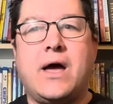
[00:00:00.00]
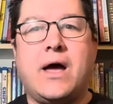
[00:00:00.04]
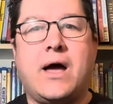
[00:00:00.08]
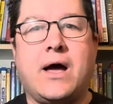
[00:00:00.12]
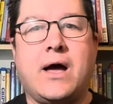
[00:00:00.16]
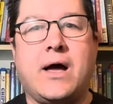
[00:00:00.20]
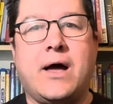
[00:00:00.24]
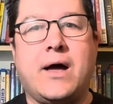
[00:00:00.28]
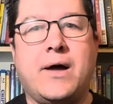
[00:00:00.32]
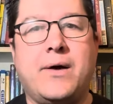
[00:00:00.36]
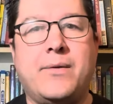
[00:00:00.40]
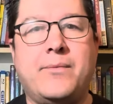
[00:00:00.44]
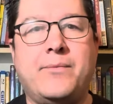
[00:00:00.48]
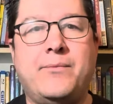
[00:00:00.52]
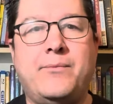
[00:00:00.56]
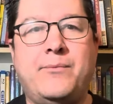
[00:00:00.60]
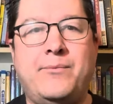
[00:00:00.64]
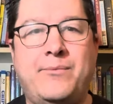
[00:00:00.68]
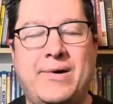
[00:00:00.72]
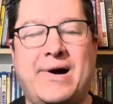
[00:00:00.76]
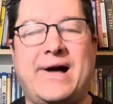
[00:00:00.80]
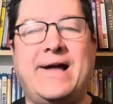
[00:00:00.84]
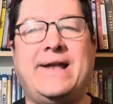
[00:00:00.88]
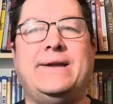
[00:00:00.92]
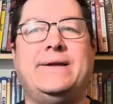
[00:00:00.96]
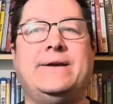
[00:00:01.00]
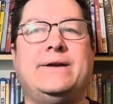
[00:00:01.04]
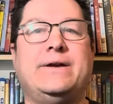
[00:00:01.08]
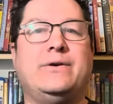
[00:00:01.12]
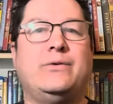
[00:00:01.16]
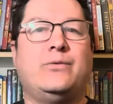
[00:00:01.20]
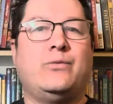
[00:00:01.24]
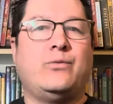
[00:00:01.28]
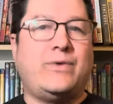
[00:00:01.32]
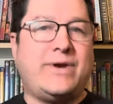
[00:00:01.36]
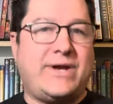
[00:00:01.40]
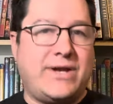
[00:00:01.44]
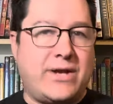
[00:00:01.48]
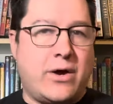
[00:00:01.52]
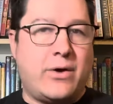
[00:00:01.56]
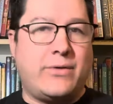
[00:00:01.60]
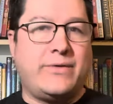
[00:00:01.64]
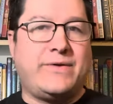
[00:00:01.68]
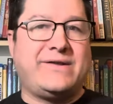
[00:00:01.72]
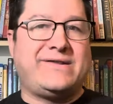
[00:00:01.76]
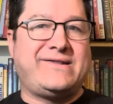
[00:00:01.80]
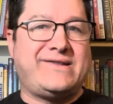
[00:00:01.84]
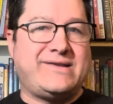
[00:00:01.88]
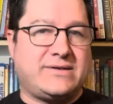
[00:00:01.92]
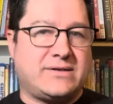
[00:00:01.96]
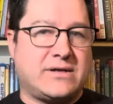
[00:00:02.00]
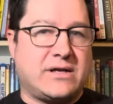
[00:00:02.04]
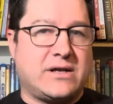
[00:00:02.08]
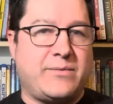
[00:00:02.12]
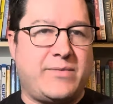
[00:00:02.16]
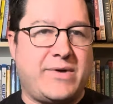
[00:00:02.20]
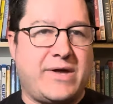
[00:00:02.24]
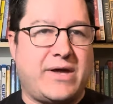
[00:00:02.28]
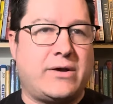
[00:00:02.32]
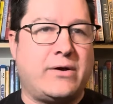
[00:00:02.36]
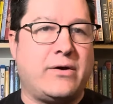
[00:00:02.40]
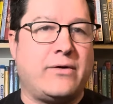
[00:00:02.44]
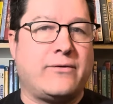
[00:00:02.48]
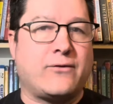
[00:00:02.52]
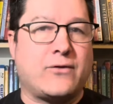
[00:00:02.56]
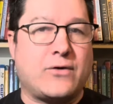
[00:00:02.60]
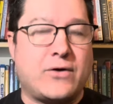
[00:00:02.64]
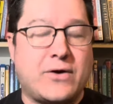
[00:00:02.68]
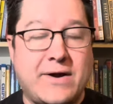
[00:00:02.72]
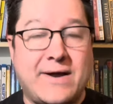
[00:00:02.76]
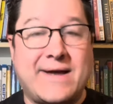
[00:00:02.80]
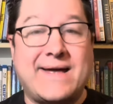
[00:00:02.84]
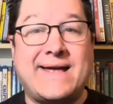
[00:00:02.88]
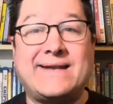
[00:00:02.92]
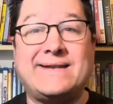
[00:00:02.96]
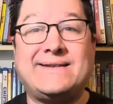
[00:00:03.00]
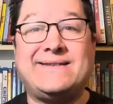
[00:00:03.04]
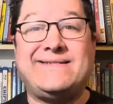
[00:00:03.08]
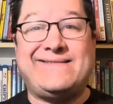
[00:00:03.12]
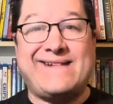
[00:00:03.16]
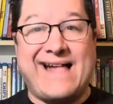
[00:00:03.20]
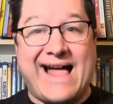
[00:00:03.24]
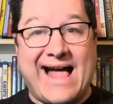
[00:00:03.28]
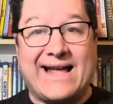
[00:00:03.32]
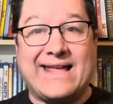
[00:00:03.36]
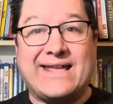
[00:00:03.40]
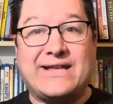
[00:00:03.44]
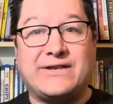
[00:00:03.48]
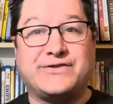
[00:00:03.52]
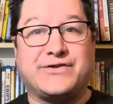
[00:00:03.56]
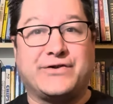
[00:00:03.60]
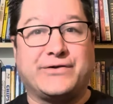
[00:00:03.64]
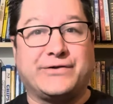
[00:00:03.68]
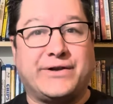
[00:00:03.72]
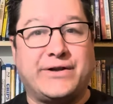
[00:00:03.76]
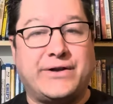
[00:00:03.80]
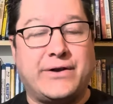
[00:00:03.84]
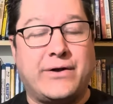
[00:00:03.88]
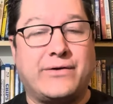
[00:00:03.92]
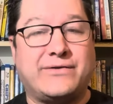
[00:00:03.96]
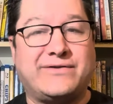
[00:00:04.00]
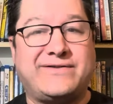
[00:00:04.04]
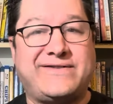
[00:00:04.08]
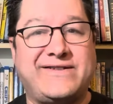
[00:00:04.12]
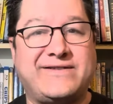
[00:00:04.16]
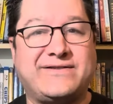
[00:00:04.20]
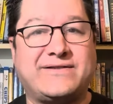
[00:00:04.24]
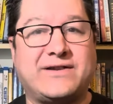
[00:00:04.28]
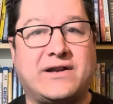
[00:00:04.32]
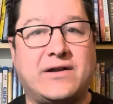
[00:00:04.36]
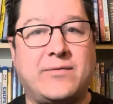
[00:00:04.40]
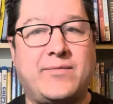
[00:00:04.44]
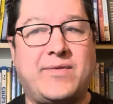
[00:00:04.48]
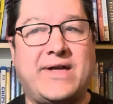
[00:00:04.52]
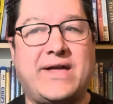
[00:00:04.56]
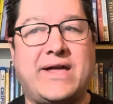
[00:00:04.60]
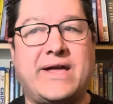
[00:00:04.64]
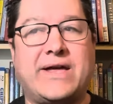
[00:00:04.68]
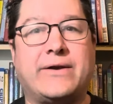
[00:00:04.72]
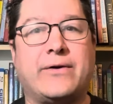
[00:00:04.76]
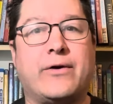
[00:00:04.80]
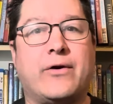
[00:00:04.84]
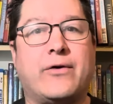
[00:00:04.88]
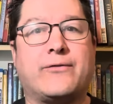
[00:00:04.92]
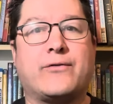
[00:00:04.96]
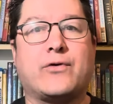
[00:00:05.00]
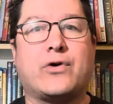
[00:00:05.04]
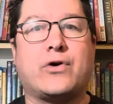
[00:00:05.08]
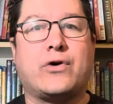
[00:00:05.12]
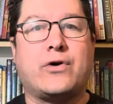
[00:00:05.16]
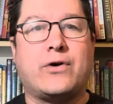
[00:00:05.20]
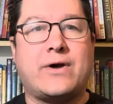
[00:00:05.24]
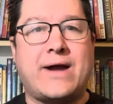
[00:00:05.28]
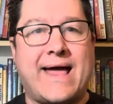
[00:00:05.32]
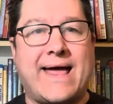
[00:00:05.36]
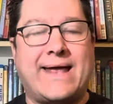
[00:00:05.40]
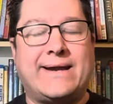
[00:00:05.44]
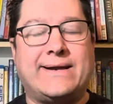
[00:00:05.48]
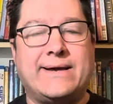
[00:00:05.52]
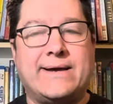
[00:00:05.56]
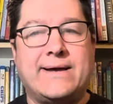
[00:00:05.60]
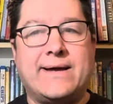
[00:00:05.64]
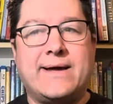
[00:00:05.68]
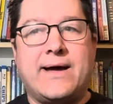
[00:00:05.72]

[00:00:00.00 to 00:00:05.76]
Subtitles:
But we know that she's going to be in over her head. Jackie certainly knows she's going to be in over her head.